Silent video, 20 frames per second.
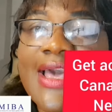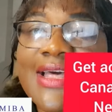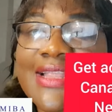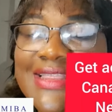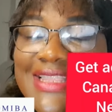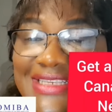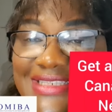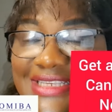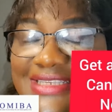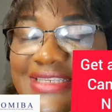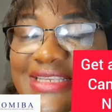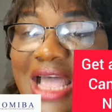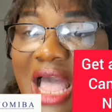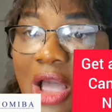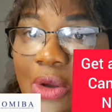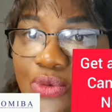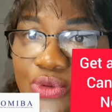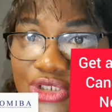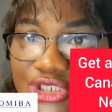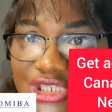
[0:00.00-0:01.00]
This is
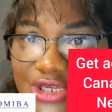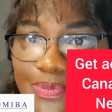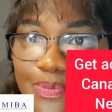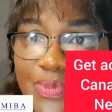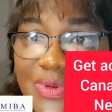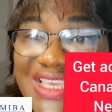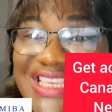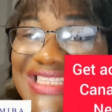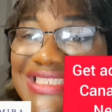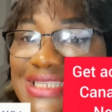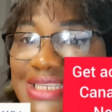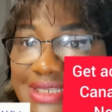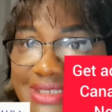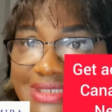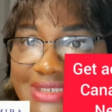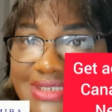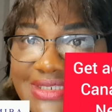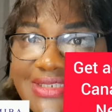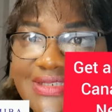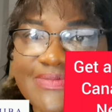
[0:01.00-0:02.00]
how cheap it
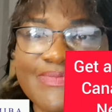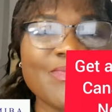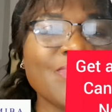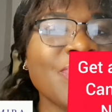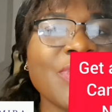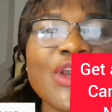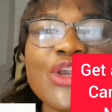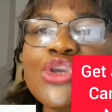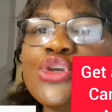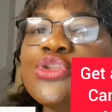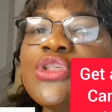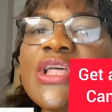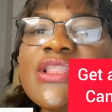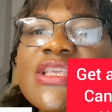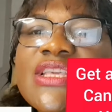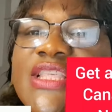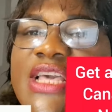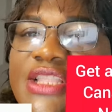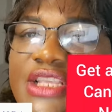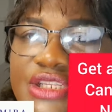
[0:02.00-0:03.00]
is. You don't
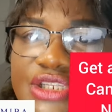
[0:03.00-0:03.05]
need any